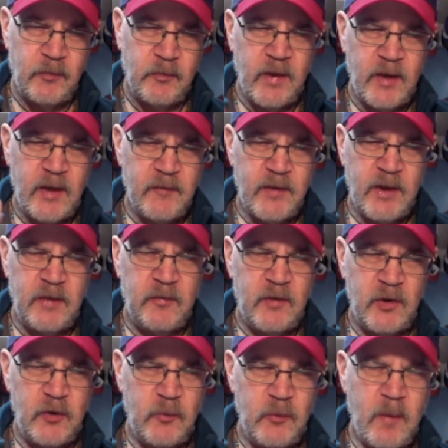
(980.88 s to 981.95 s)
think of
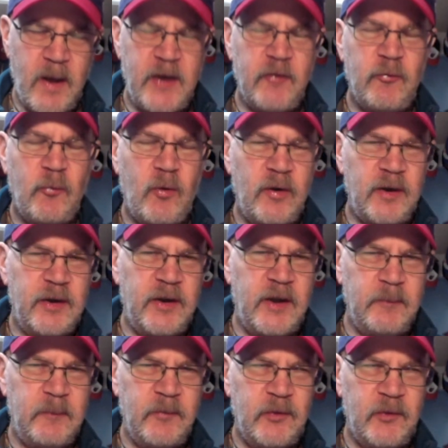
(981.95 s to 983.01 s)
anything you might have wanted
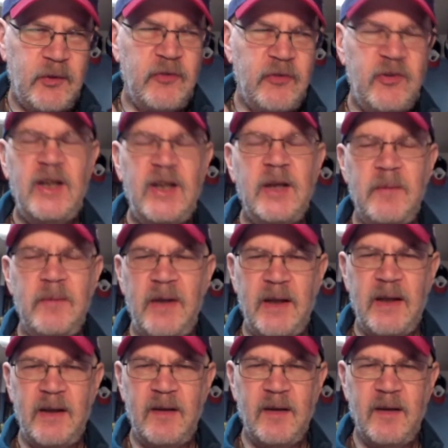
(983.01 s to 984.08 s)
him to see him
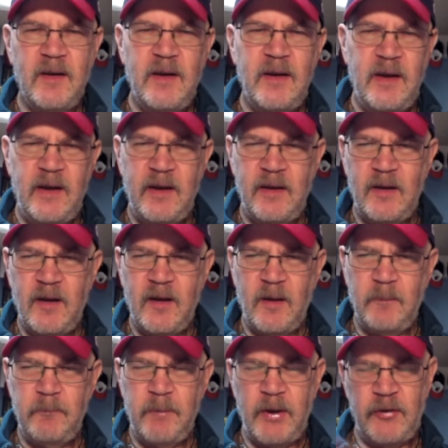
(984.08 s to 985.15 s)
in
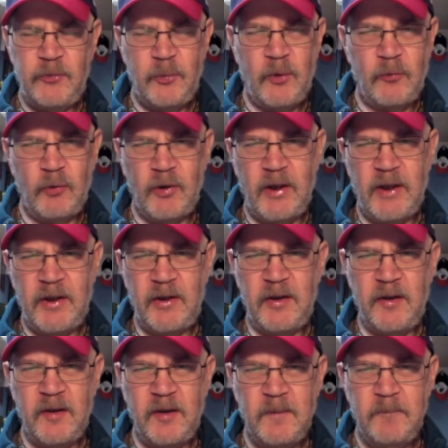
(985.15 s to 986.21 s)
a baseball
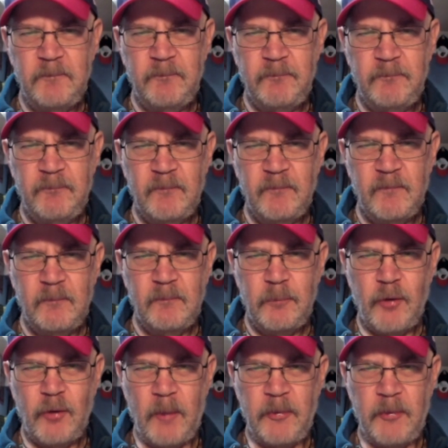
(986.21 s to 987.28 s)
related
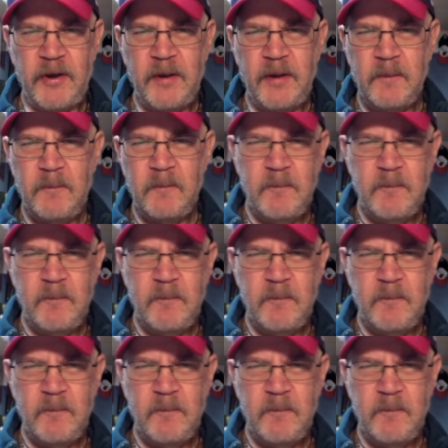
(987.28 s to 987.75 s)
property?